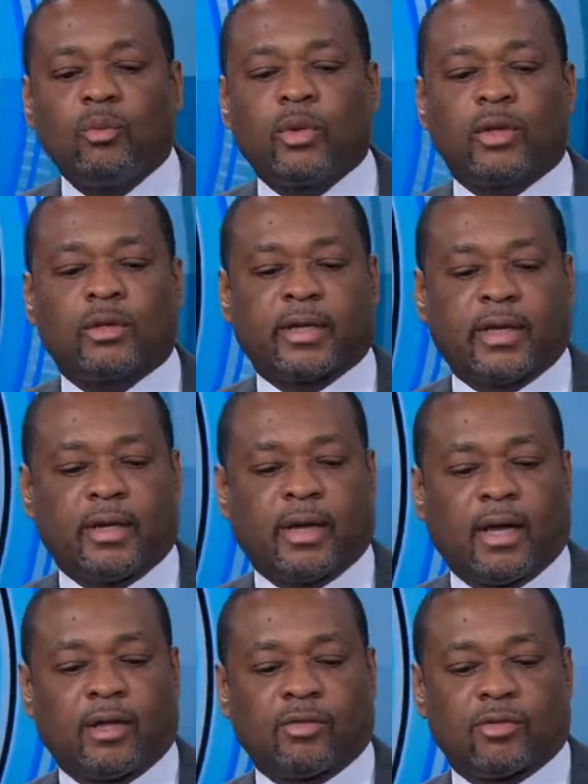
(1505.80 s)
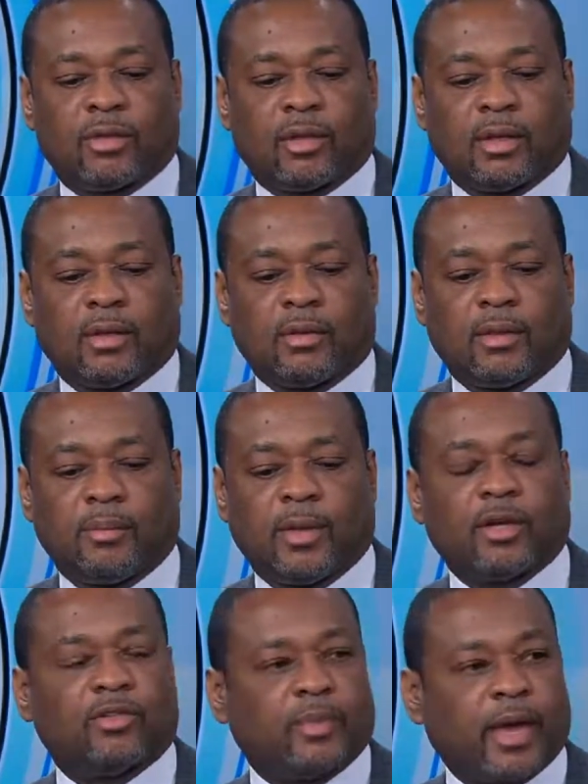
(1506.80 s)
will get us the
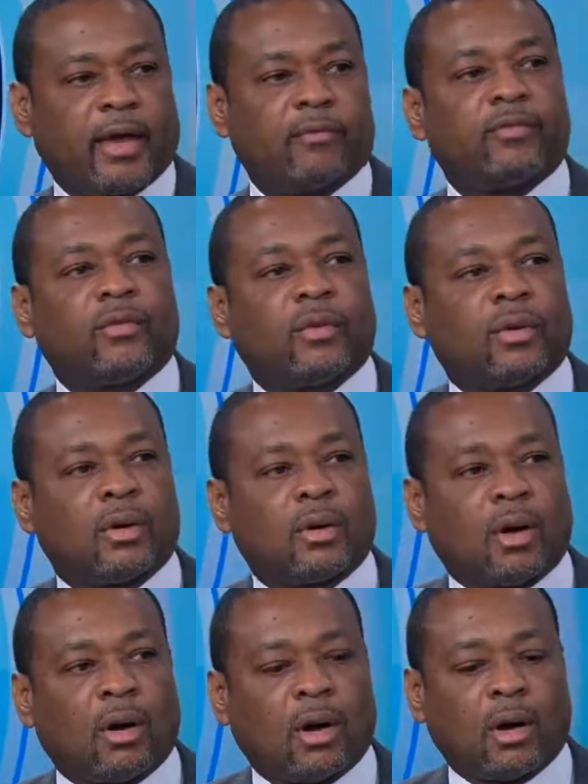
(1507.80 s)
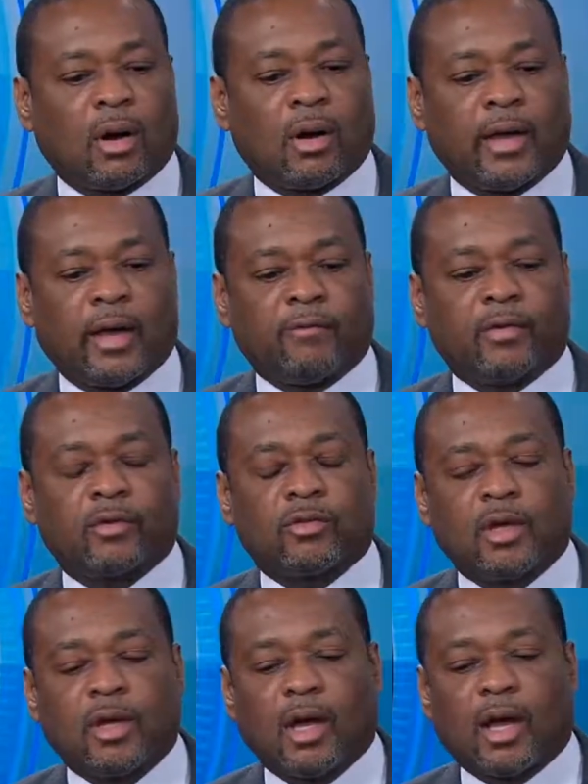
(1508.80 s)
biggest bang for our
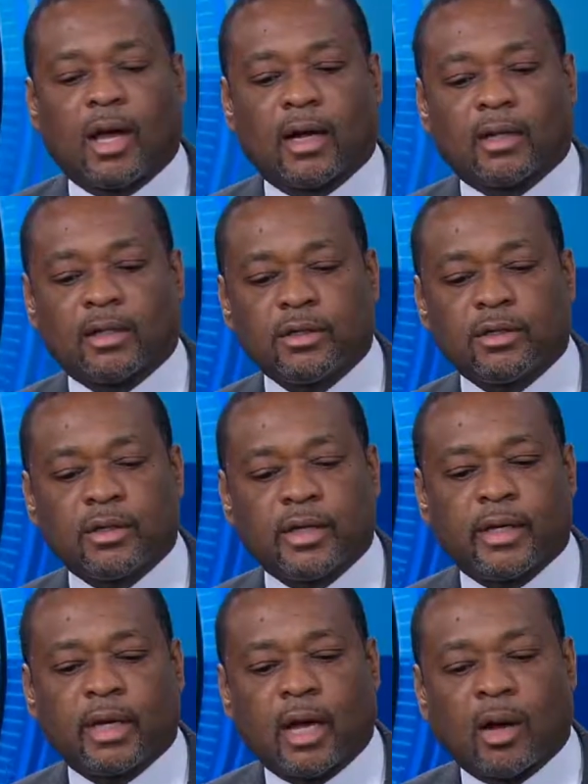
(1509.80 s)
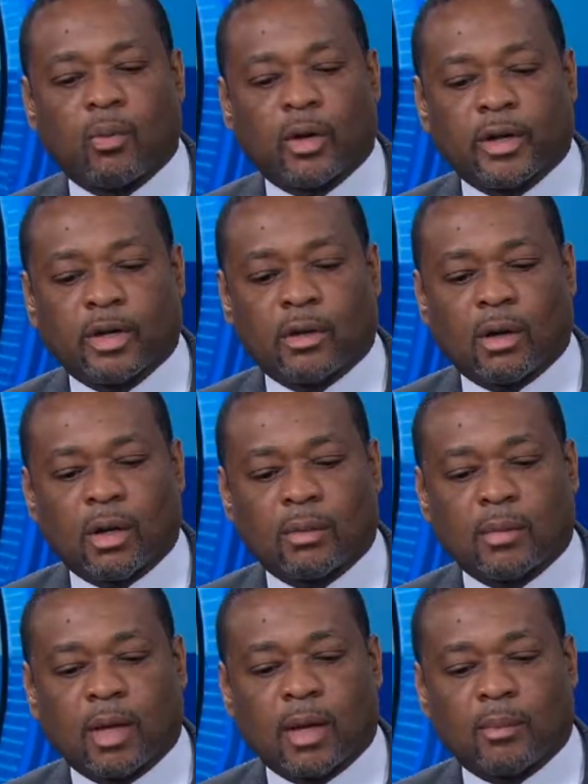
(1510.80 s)
efforts? Clearly, working
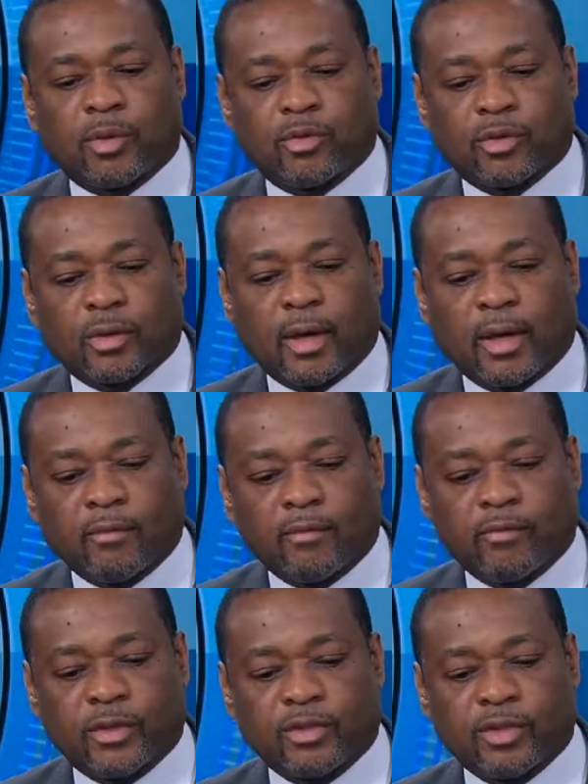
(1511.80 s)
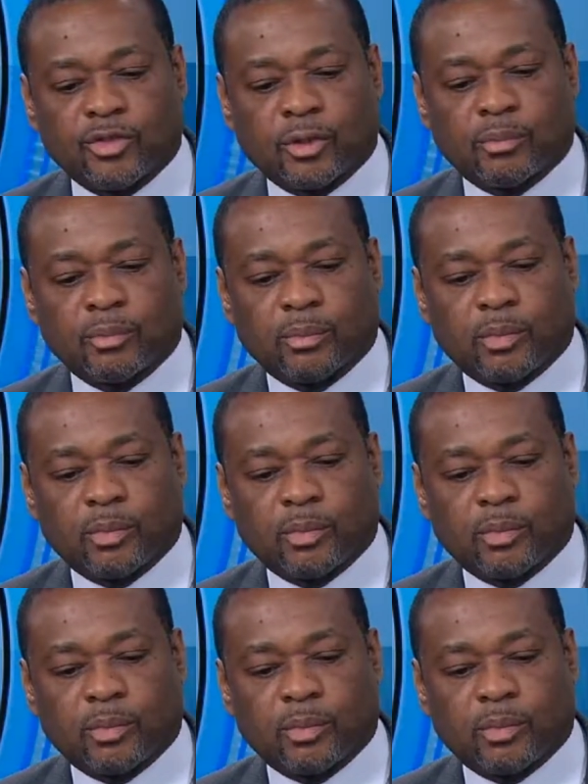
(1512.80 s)
on physician